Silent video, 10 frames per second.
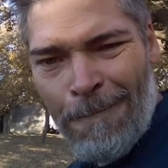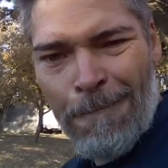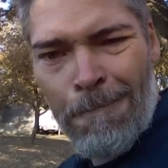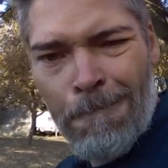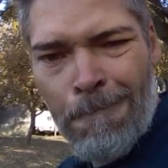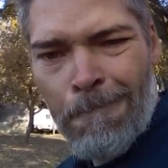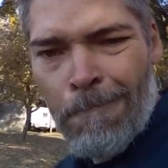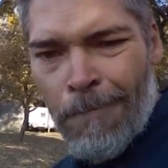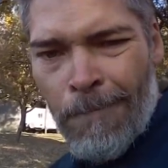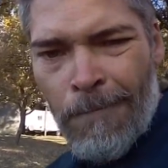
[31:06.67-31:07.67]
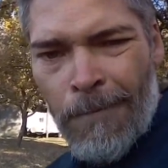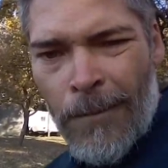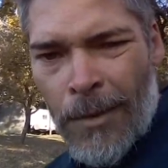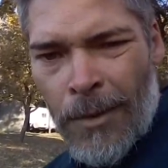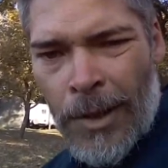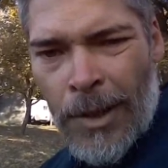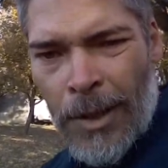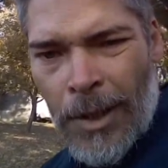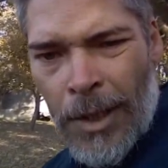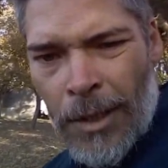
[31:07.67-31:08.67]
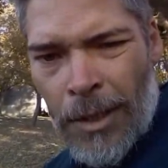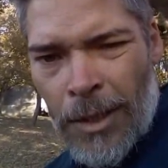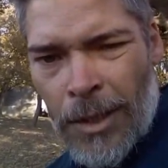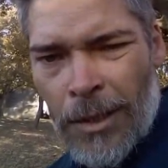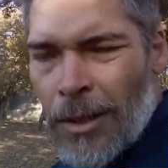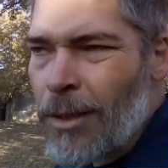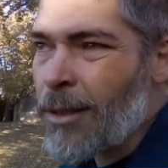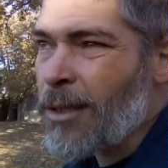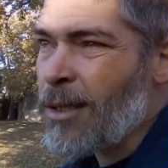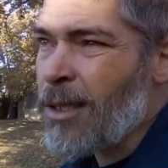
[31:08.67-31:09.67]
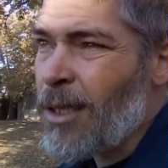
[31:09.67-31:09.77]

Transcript: [no speech]